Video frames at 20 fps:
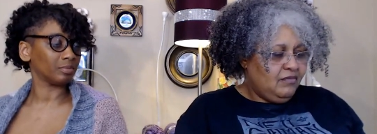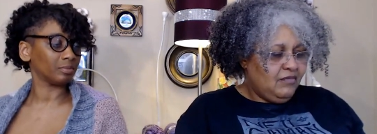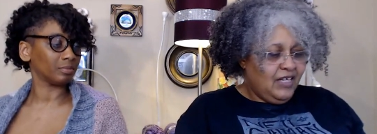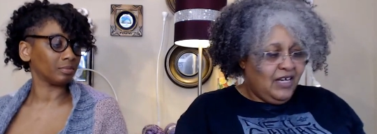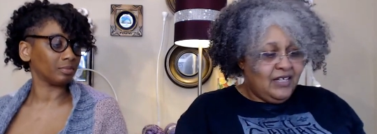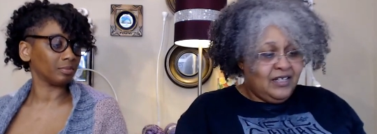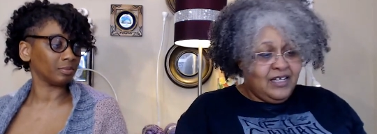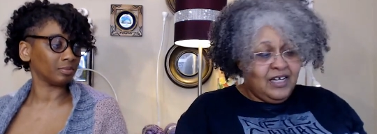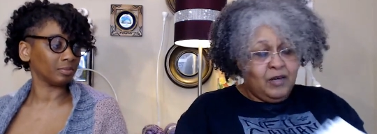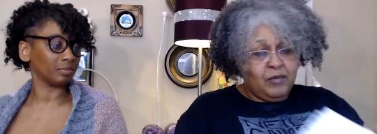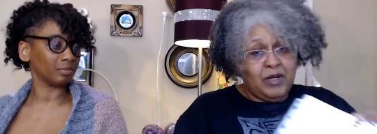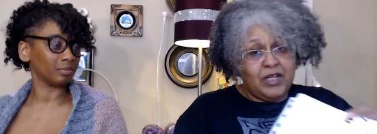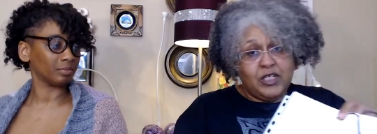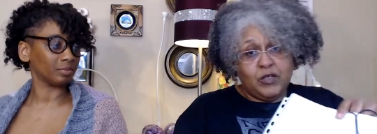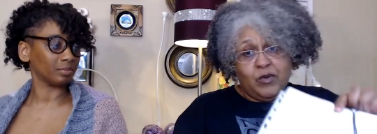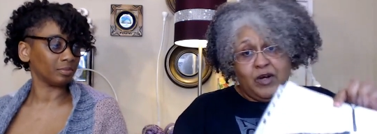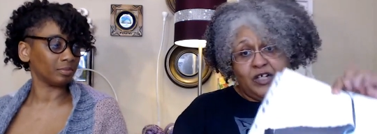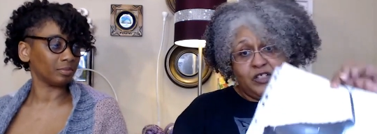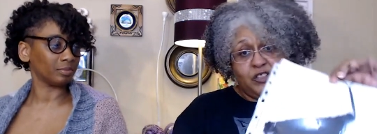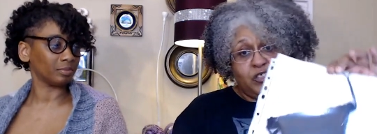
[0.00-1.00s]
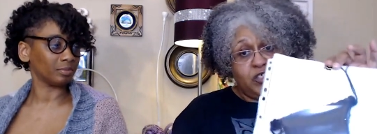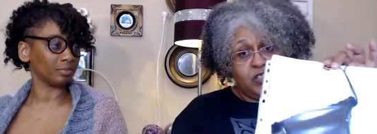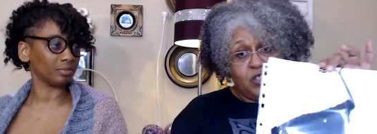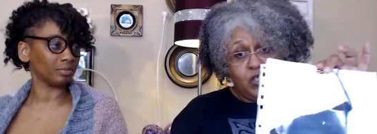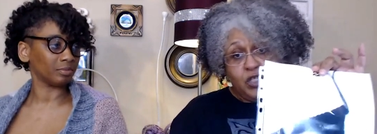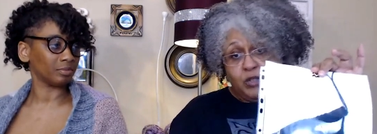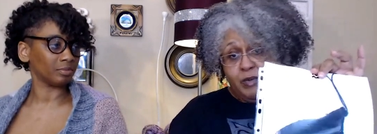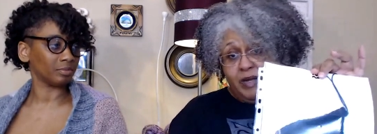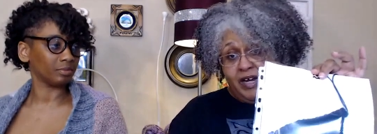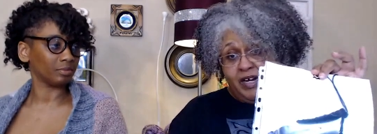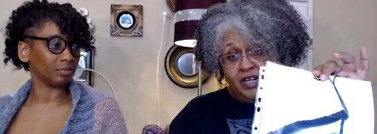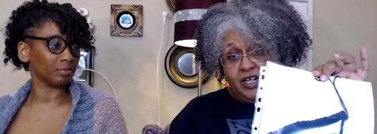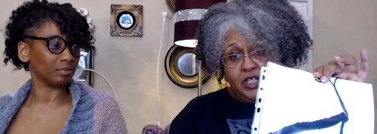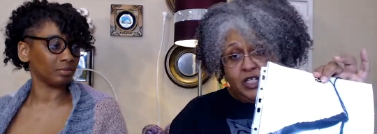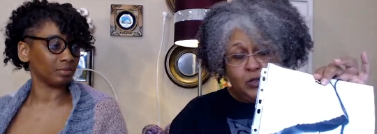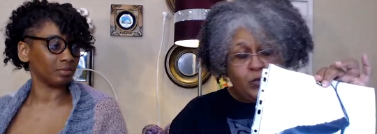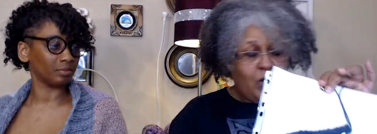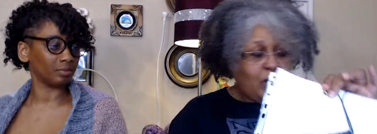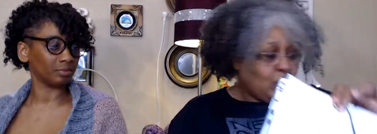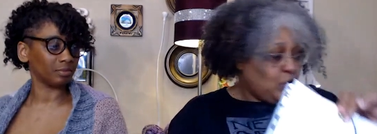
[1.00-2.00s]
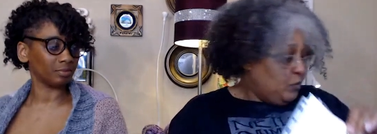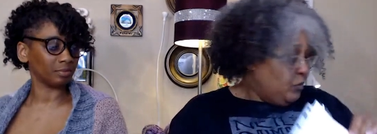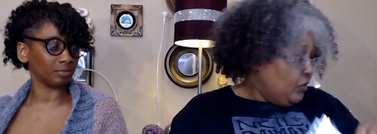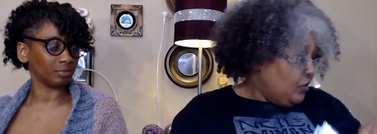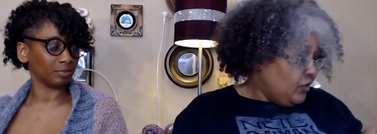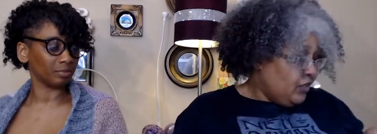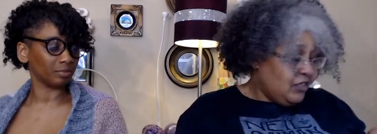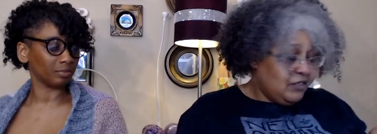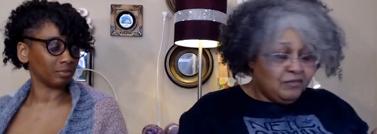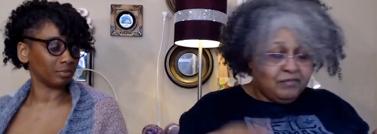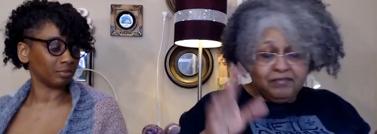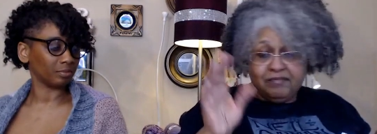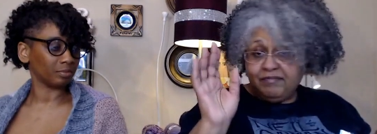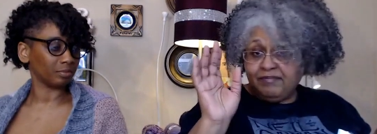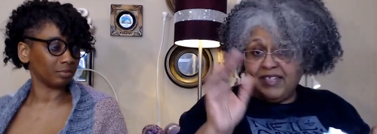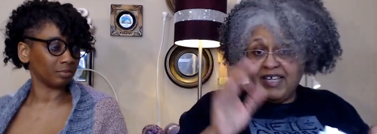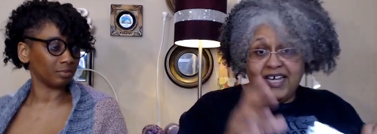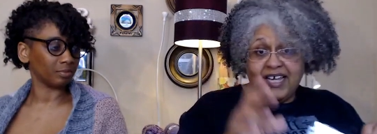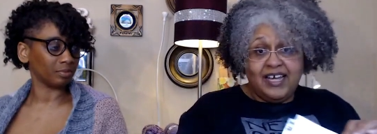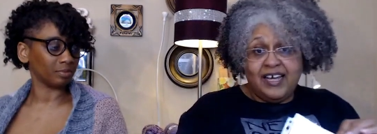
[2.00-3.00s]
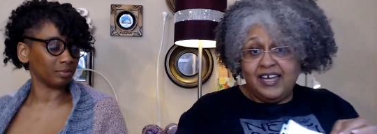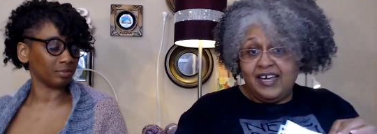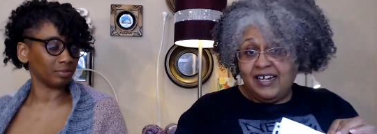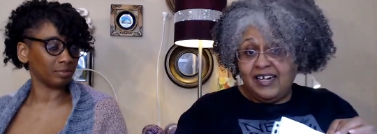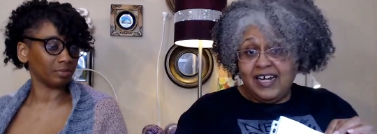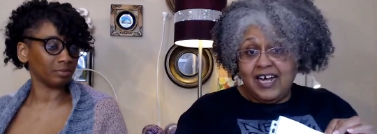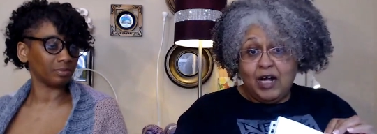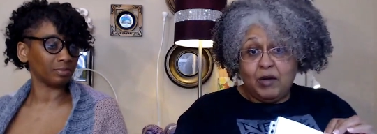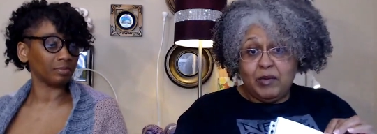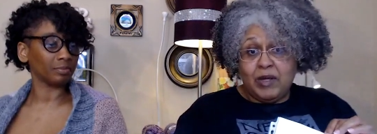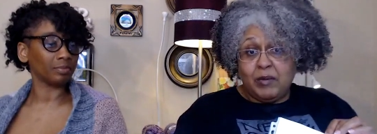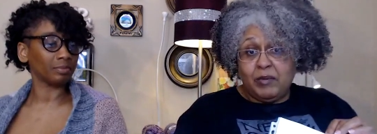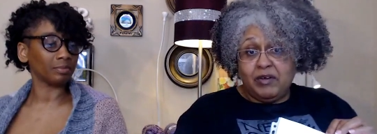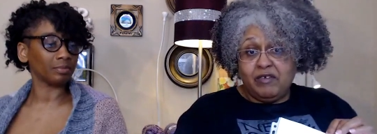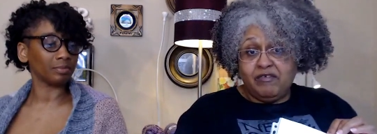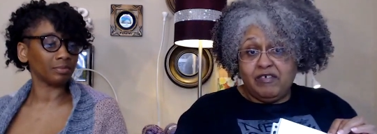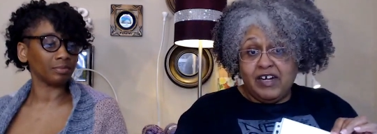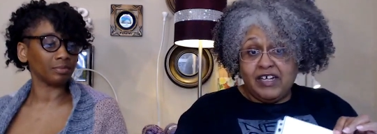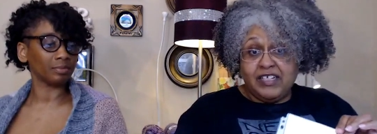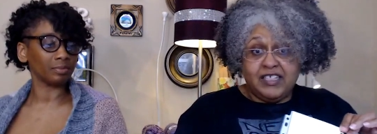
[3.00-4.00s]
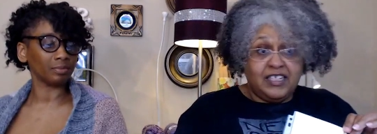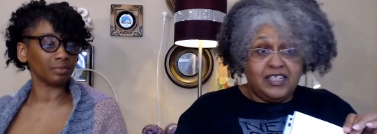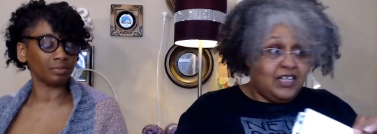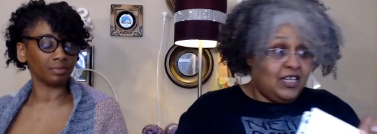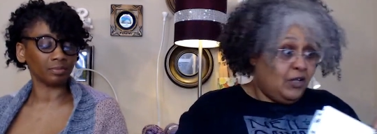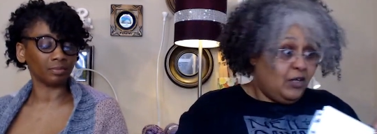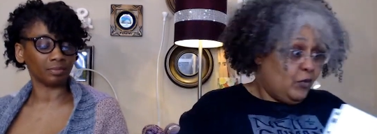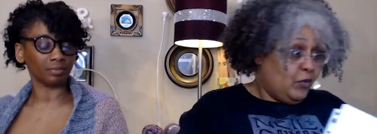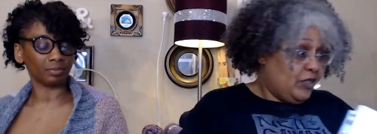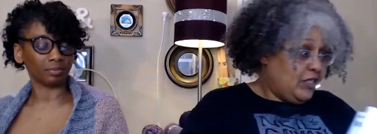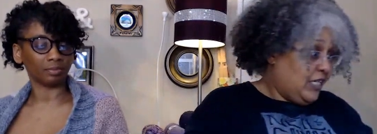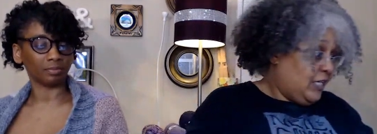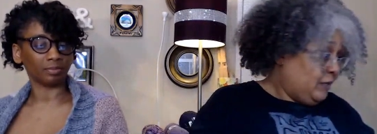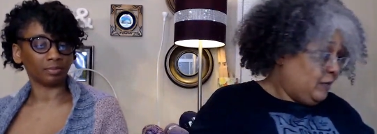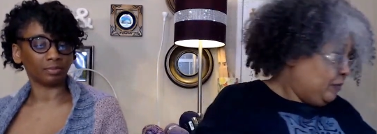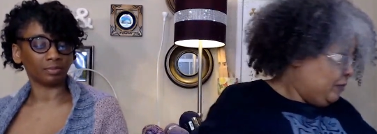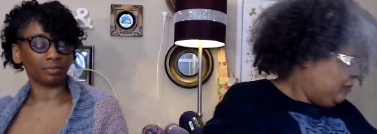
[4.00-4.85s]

Speaker 1: And now my swatch just goes back in the swatch book and I'll be able to find it again one day.